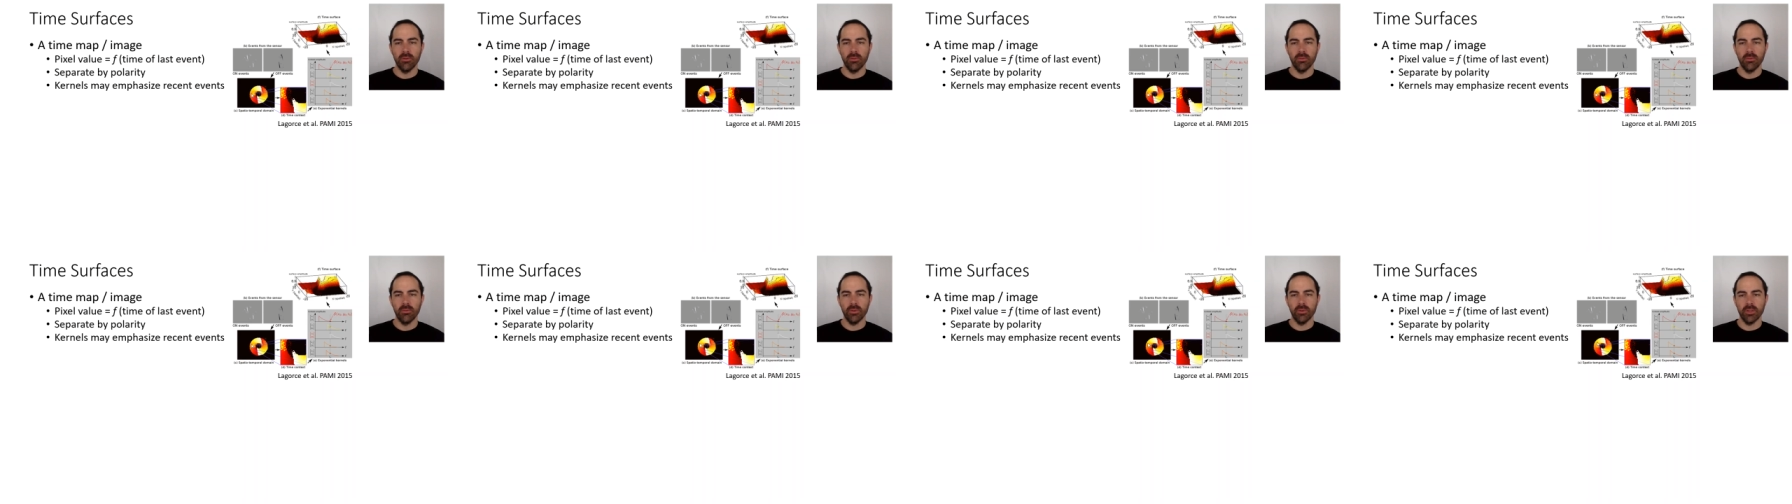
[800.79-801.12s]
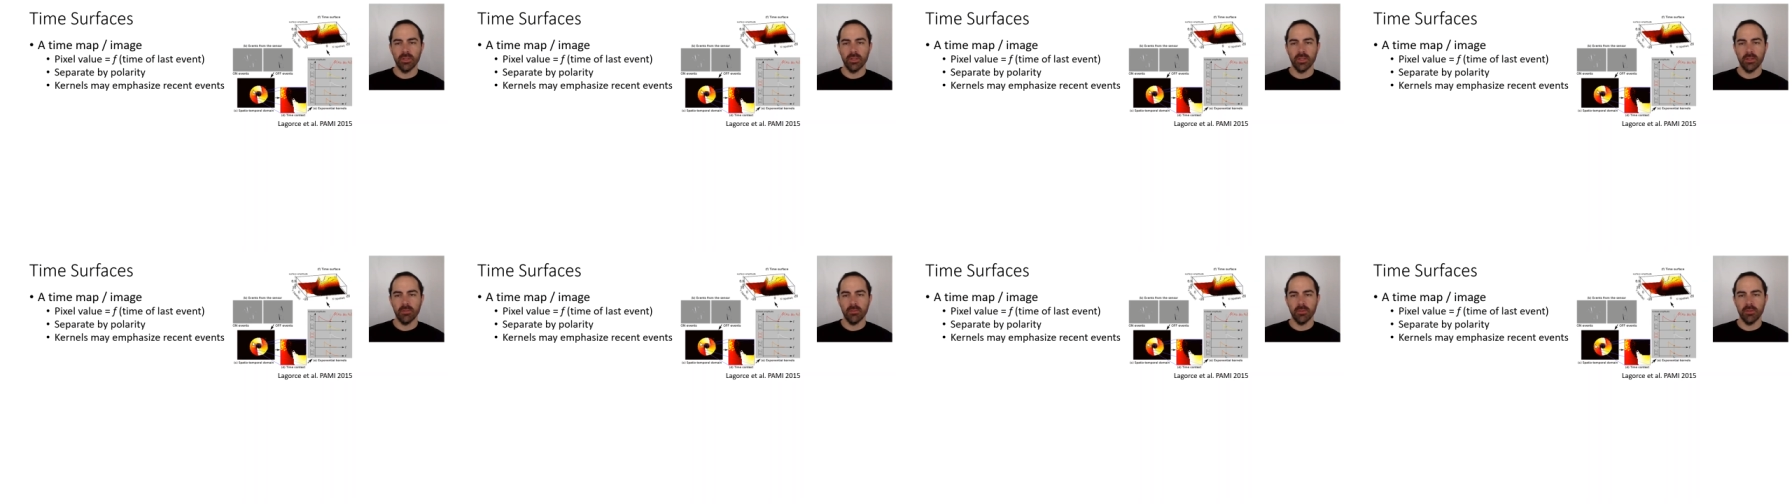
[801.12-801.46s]
what
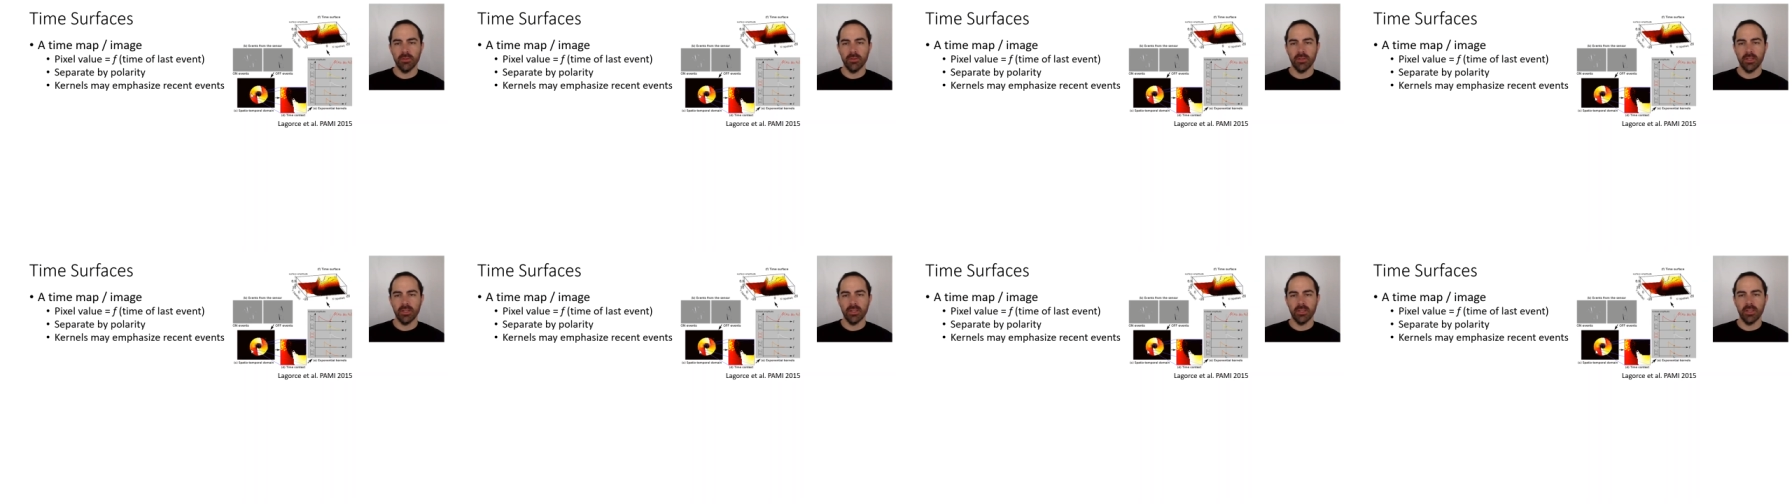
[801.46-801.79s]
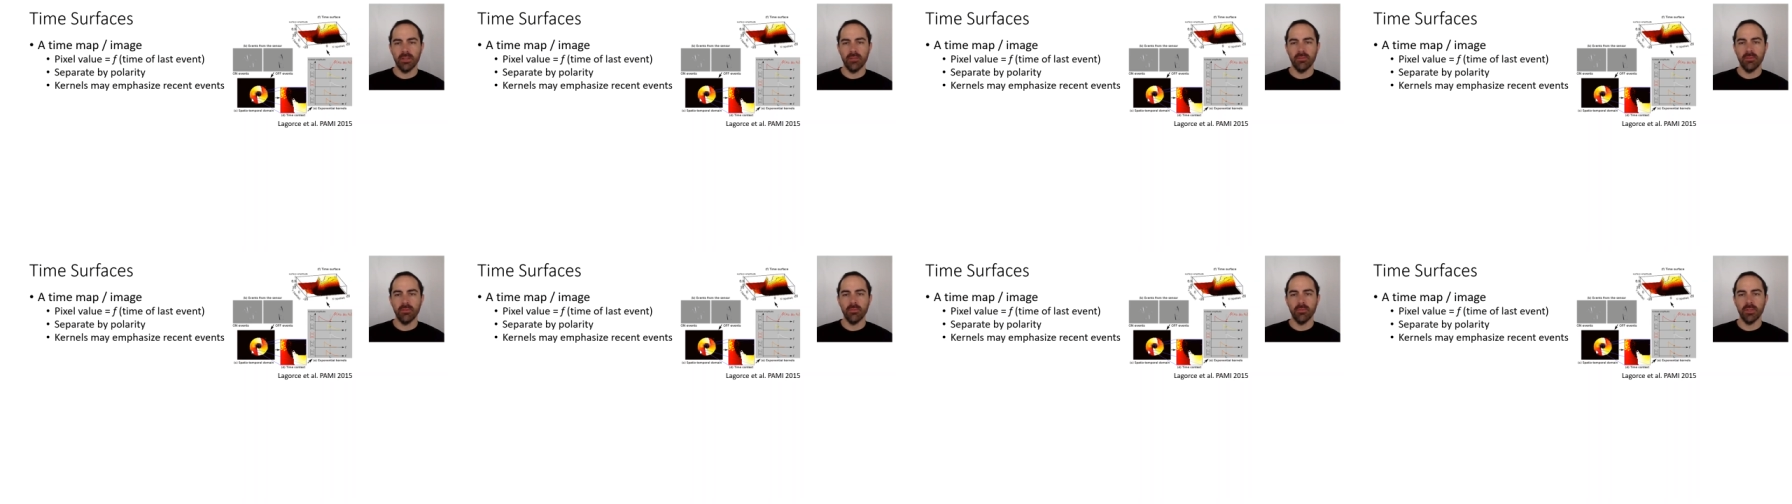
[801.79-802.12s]
happened at
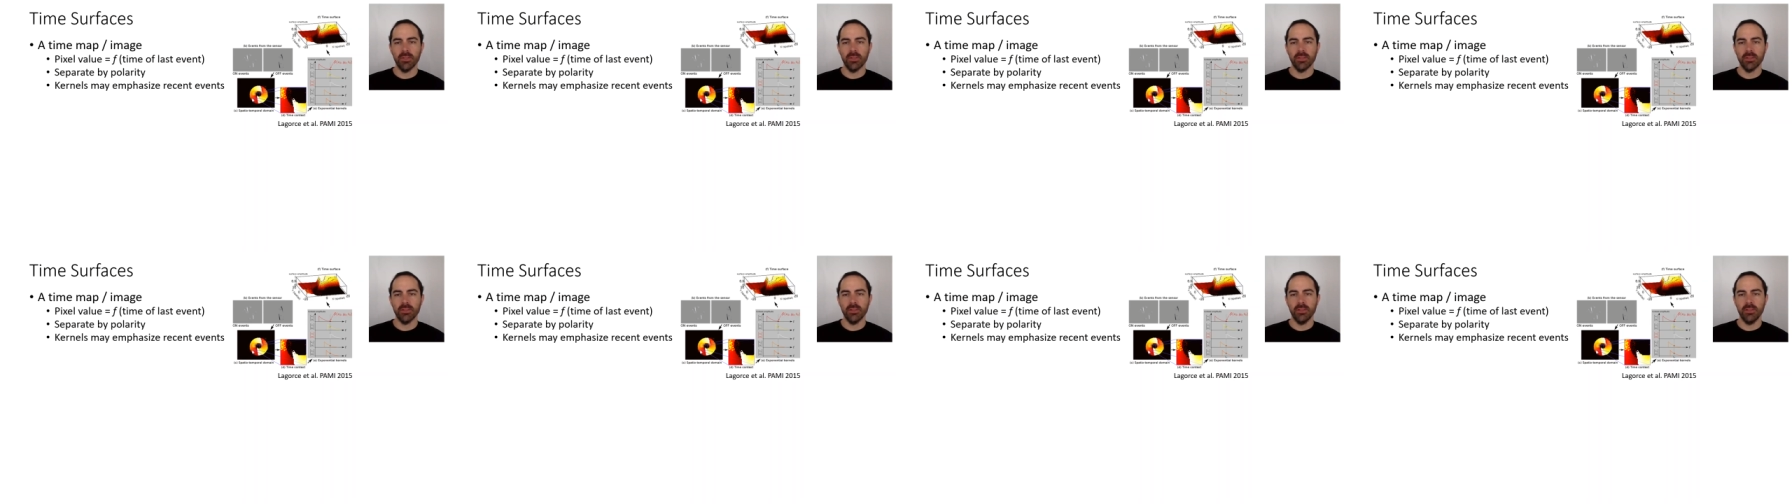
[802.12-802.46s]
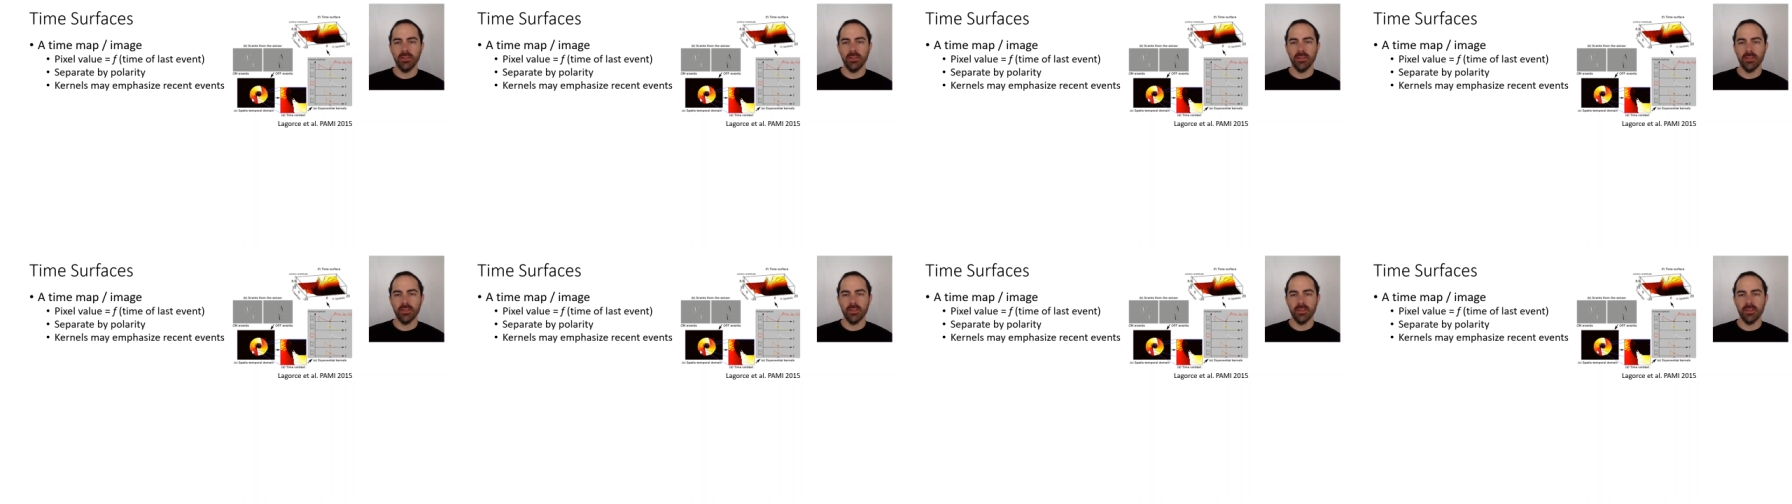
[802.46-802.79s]
every
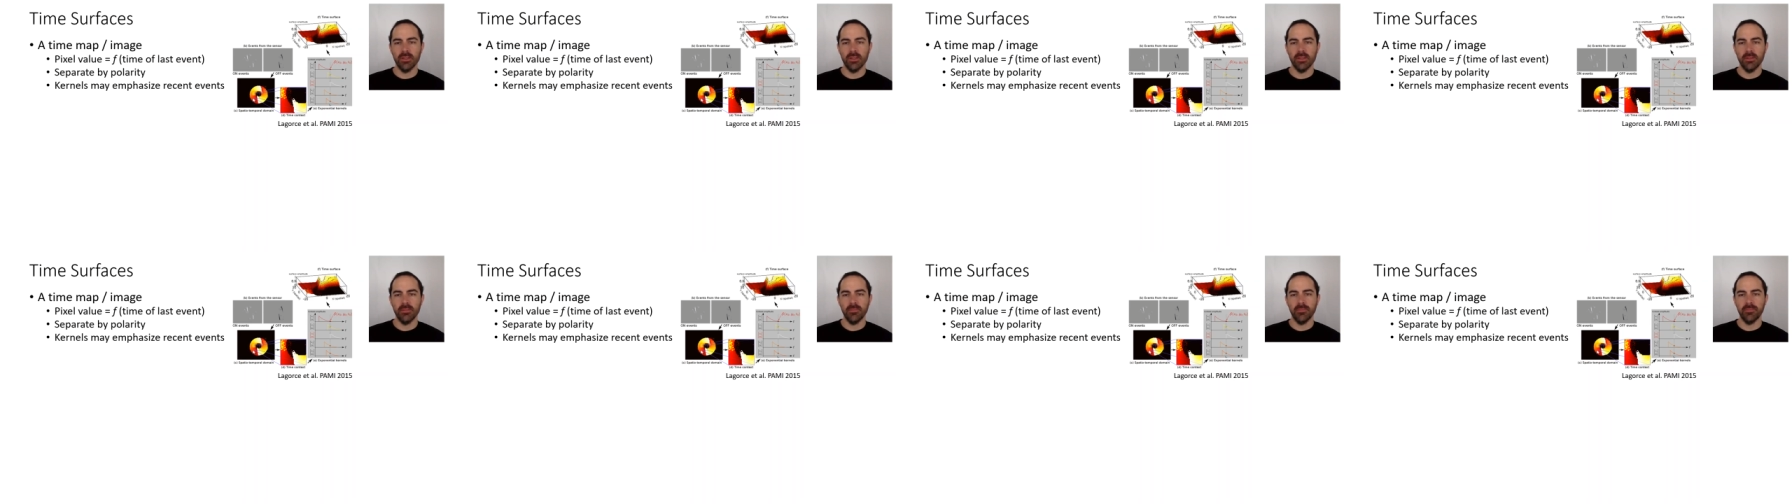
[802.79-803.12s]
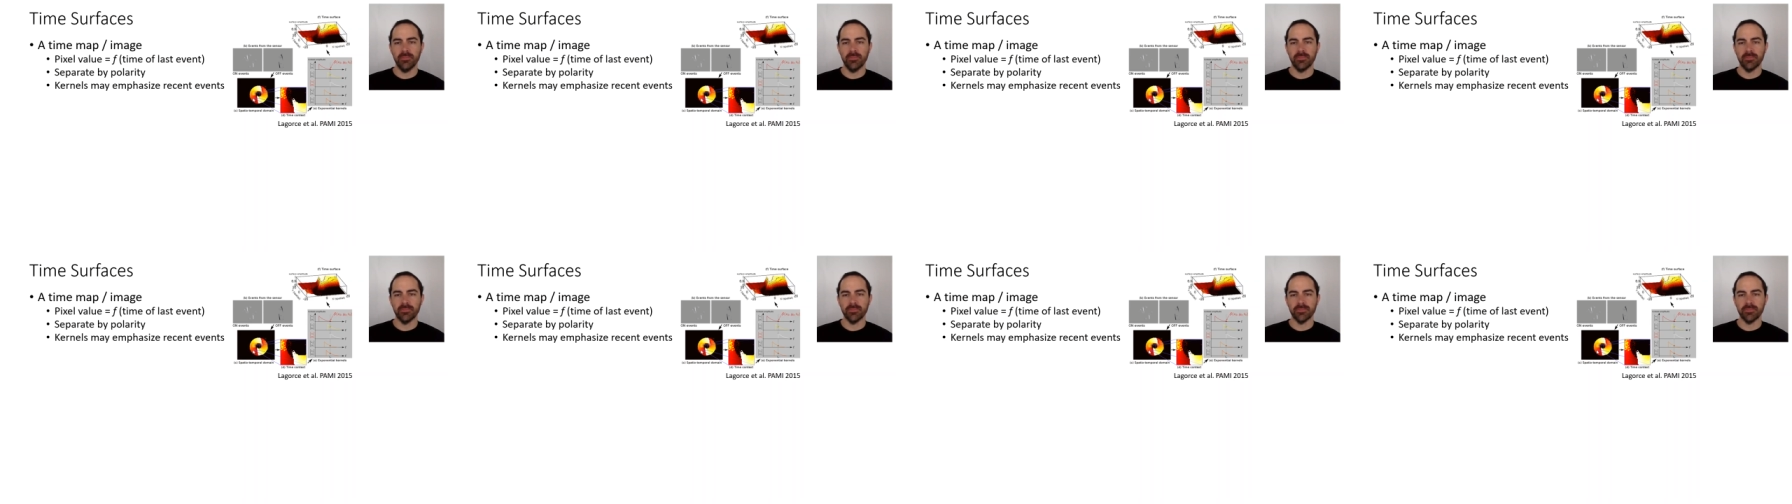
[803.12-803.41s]
pixel. Um,